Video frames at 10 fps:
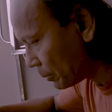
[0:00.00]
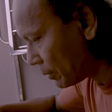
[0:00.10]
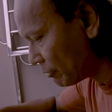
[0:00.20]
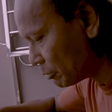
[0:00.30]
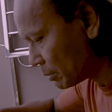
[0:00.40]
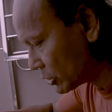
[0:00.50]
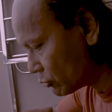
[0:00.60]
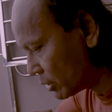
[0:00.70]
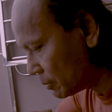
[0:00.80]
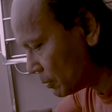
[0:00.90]
prepared for my
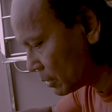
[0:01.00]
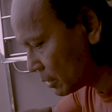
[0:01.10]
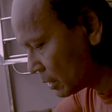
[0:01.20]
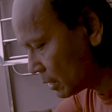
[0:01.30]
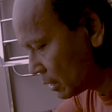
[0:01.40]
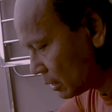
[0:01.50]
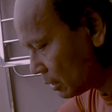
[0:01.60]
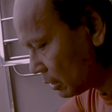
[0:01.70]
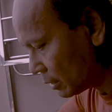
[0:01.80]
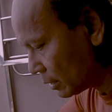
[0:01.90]
trip
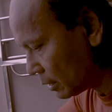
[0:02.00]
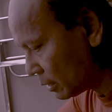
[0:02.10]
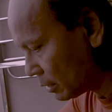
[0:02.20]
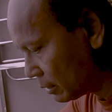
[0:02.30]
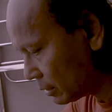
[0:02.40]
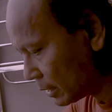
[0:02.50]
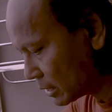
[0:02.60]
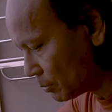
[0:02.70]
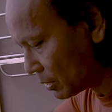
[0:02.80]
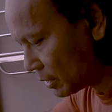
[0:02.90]
on
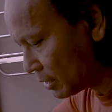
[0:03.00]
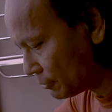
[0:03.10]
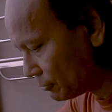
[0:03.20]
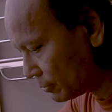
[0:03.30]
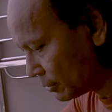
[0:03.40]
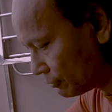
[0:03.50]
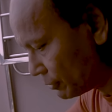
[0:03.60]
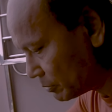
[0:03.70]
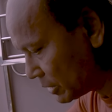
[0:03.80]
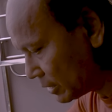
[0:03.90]
next Monday, the
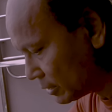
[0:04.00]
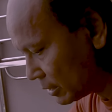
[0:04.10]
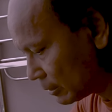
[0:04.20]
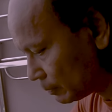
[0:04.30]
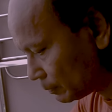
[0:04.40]
15th.